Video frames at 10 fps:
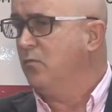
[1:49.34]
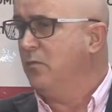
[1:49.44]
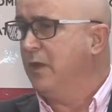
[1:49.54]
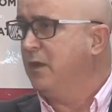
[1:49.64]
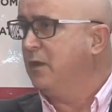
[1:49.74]

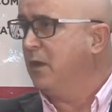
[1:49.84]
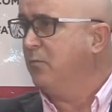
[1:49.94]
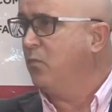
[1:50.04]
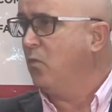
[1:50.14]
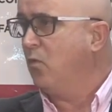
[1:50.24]
make it
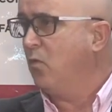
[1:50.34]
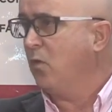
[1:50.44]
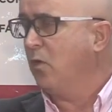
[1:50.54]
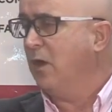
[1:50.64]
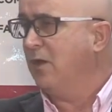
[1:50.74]
up
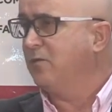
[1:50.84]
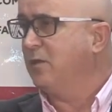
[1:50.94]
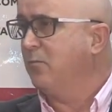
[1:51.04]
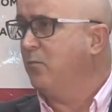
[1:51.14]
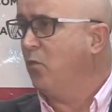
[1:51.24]
or at
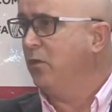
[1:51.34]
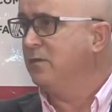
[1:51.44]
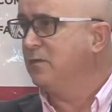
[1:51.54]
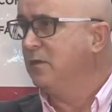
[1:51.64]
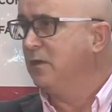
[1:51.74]
some
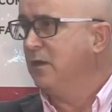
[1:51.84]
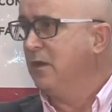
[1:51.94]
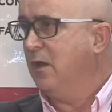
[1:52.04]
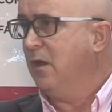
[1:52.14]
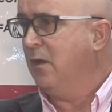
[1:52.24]
point
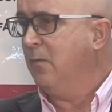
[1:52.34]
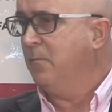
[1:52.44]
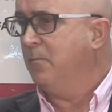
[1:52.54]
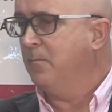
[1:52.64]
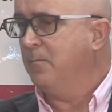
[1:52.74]

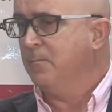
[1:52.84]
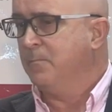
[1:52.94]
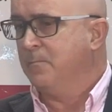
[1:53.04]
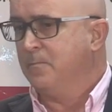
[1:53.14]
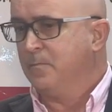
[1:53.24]

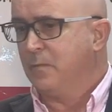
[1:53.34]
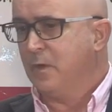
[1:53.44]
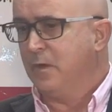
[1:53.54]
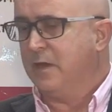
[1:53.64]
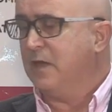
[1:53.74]

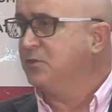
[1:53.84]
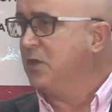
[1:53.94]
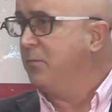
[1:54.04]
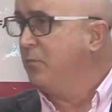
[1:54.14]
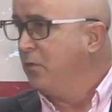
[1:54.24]
catch
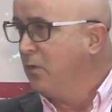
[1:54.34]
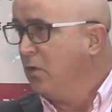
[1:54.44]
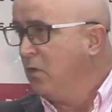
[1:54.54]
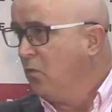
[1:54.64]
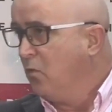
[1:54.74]
up
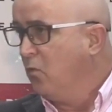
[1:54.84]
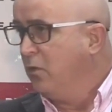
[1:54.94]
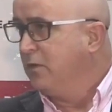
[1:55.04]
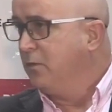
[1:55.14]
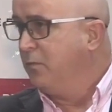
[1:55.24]

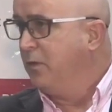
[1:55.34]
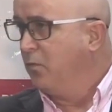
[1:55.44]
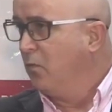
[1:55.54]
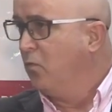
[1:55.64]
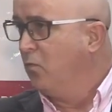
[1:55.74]
with the
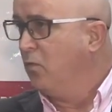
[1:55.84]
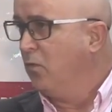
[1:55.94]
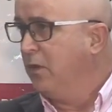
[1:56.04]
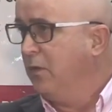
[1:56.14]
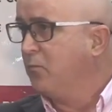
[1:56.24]
people who
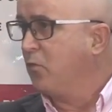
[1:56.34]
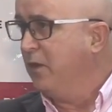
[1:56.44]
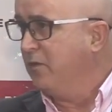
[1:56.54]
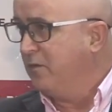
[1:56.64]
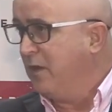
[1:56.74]

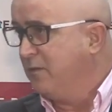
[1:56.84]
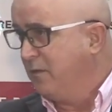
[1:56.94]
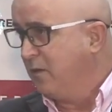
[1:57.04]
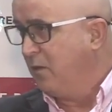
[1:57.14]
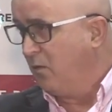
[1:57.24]
embraced that
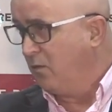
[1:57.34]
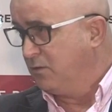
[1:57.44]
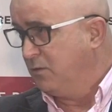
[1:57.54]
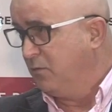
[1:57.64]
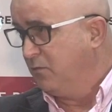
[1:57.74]

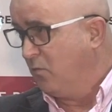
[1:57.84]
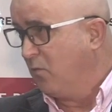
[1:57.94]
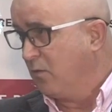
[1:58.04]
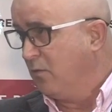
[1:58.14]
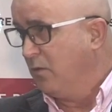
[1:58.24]
technology
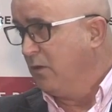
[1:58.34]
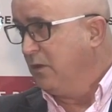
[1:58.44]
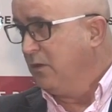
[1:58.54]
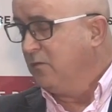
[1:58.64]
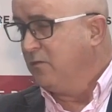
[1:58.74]
before.
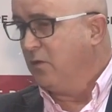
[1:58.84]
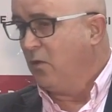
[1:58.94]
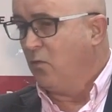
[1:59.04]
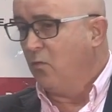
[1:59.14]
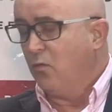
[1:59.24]

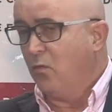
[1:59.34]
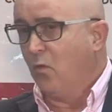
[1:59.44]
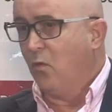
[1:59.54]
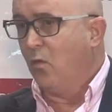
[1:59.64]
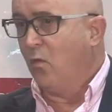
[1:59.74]
So
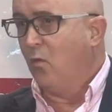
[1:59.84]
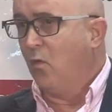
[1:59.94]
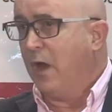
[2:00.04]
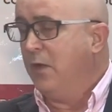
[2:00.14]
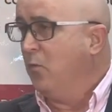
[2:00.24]

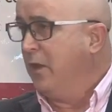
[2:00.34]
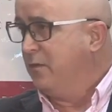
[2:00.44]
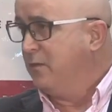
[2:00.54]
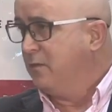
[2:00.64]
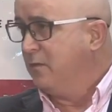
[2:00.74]
why
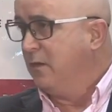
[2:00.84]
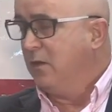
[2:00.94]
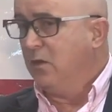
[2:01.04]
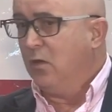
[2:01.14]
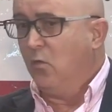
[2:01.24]
wait?
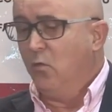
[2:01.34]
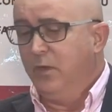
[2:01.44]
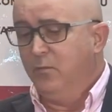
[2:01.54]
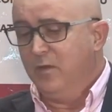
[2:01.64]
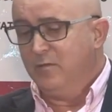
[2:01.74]

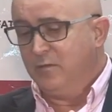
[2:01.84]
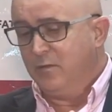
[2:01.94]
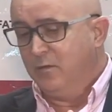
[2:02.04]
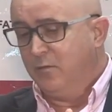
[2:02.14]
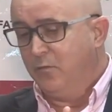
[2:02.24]
We
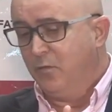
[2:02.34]
missed the